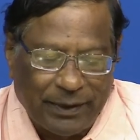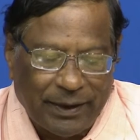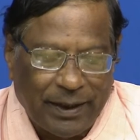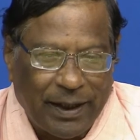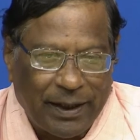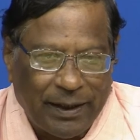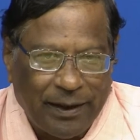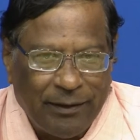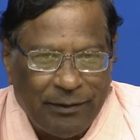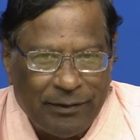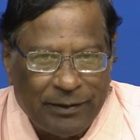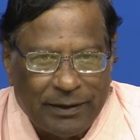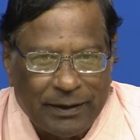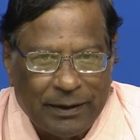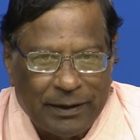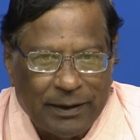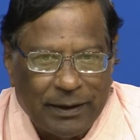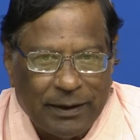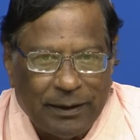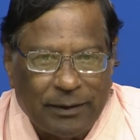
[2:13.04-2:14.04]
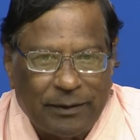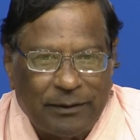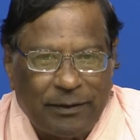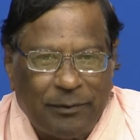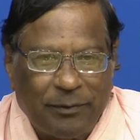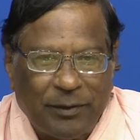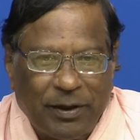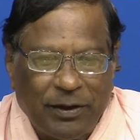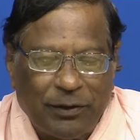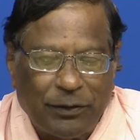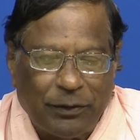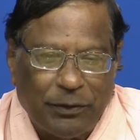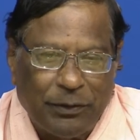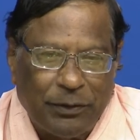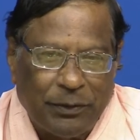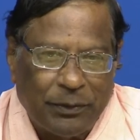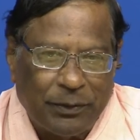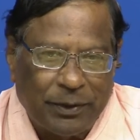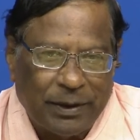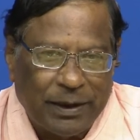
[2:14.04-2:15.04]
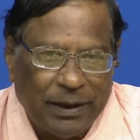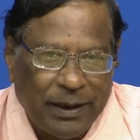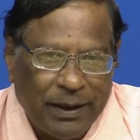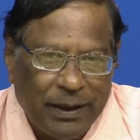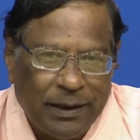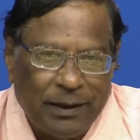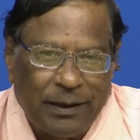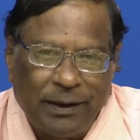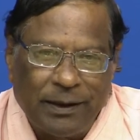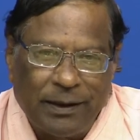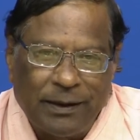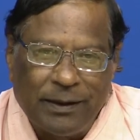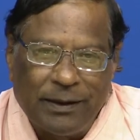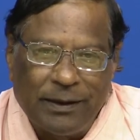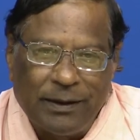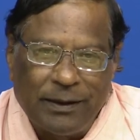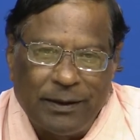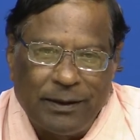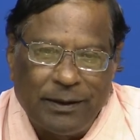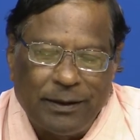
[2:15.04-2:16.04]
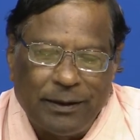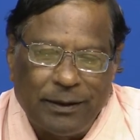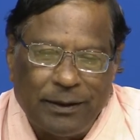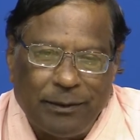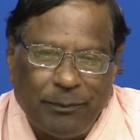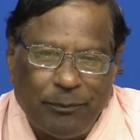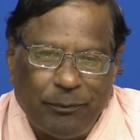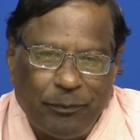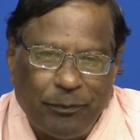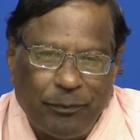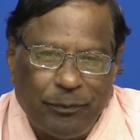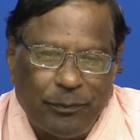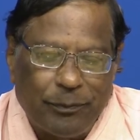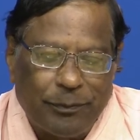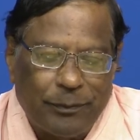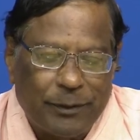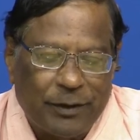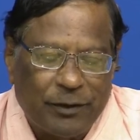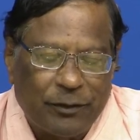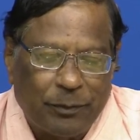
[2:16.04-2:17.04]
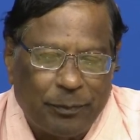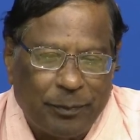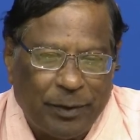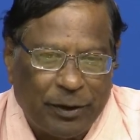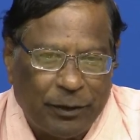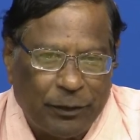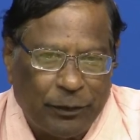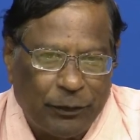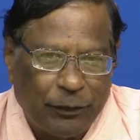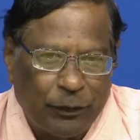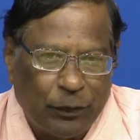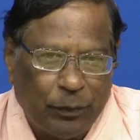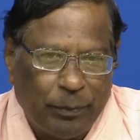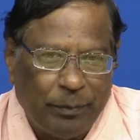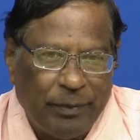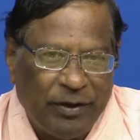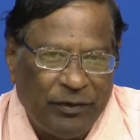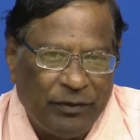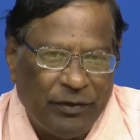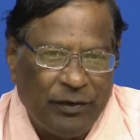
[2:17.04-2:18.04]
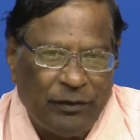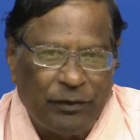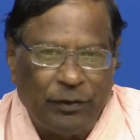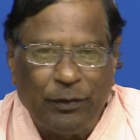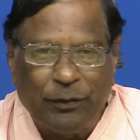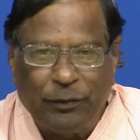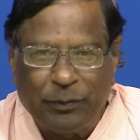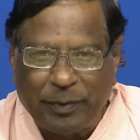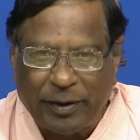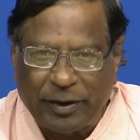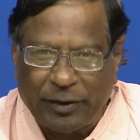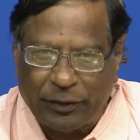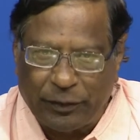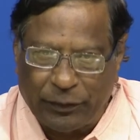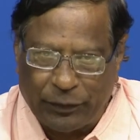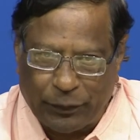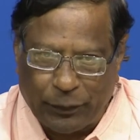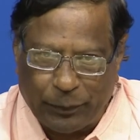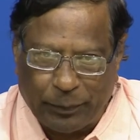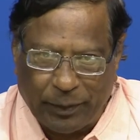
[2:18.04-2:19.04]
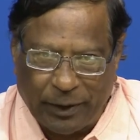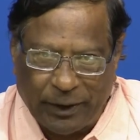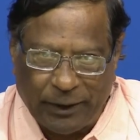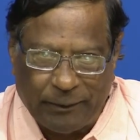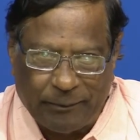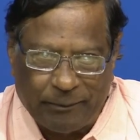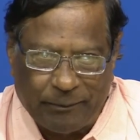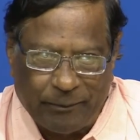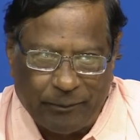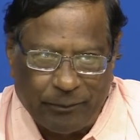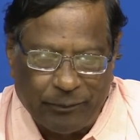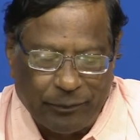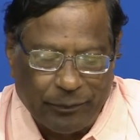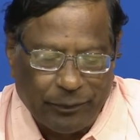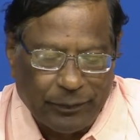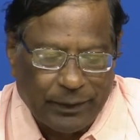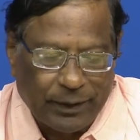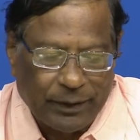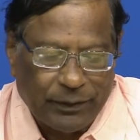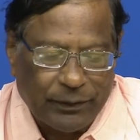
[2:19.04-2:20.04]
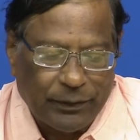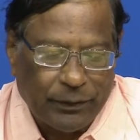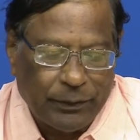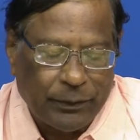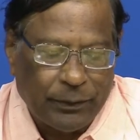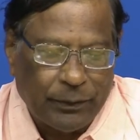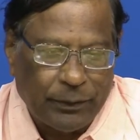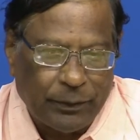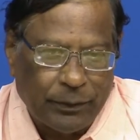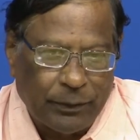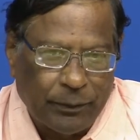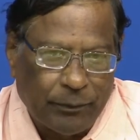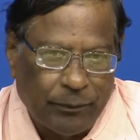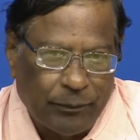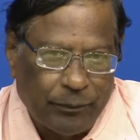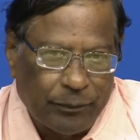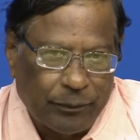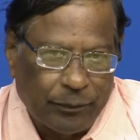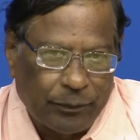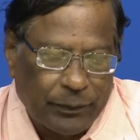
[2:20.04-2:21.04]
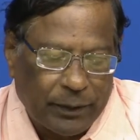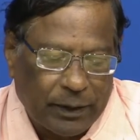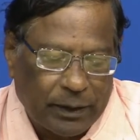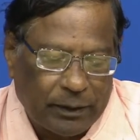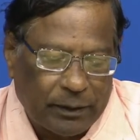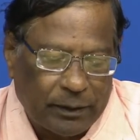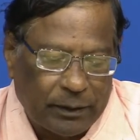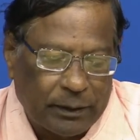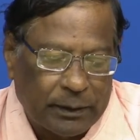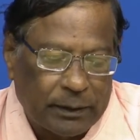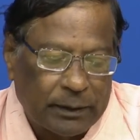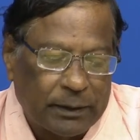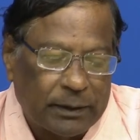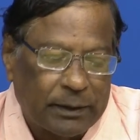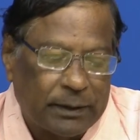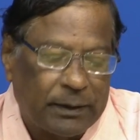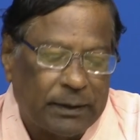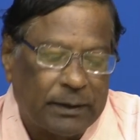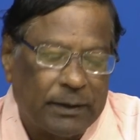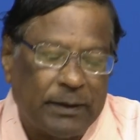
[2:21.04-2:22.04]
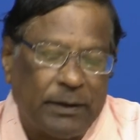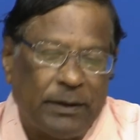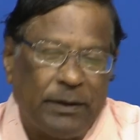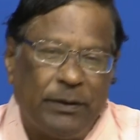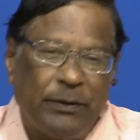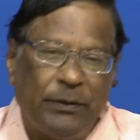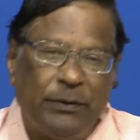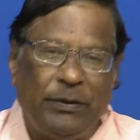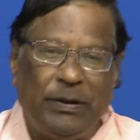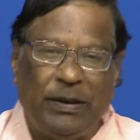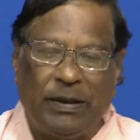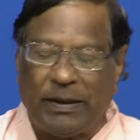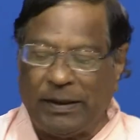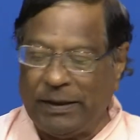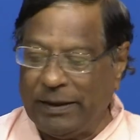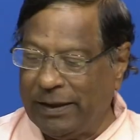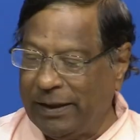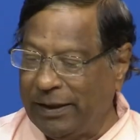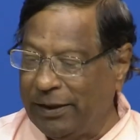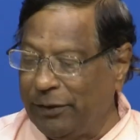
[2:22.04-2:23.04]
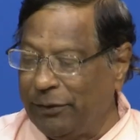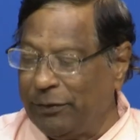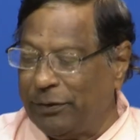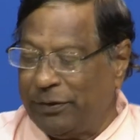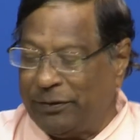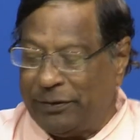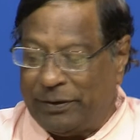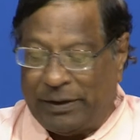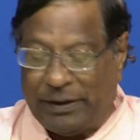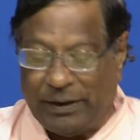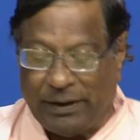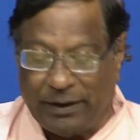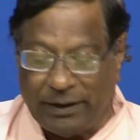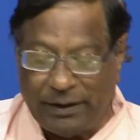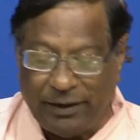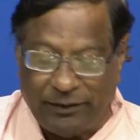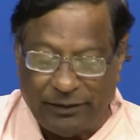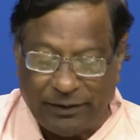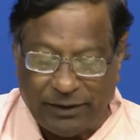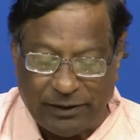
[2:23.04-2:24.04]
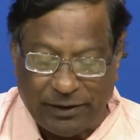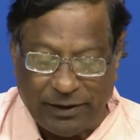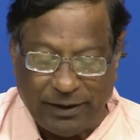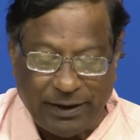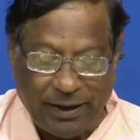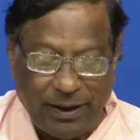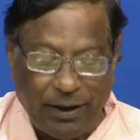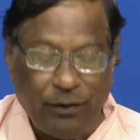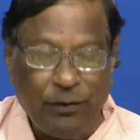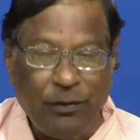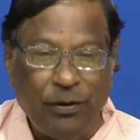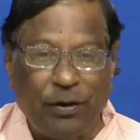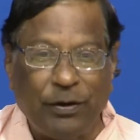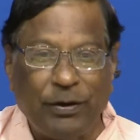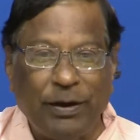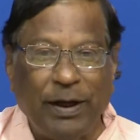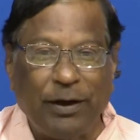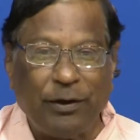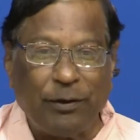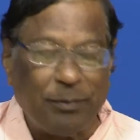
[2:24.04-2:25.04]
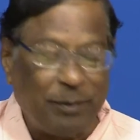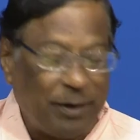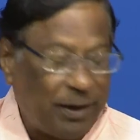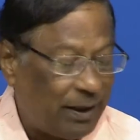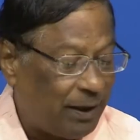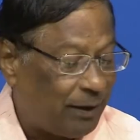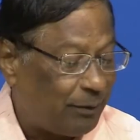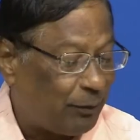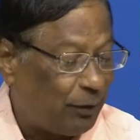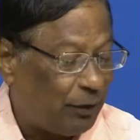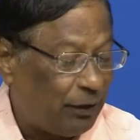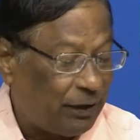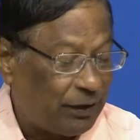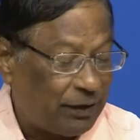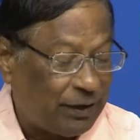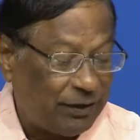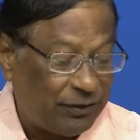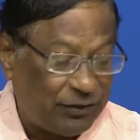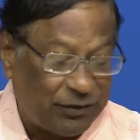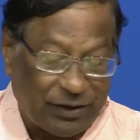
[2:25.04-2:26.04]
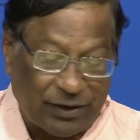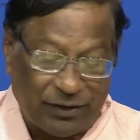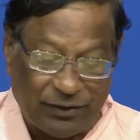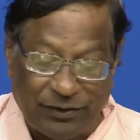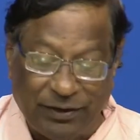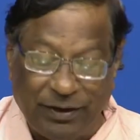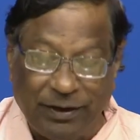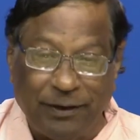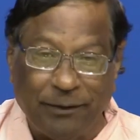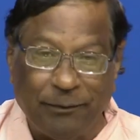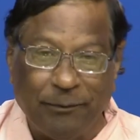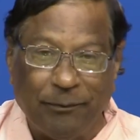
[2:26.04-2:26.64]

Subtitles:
That is something to do with the basics of spectroscopy. So, we will continue our discussion now on atomic and molecular structure.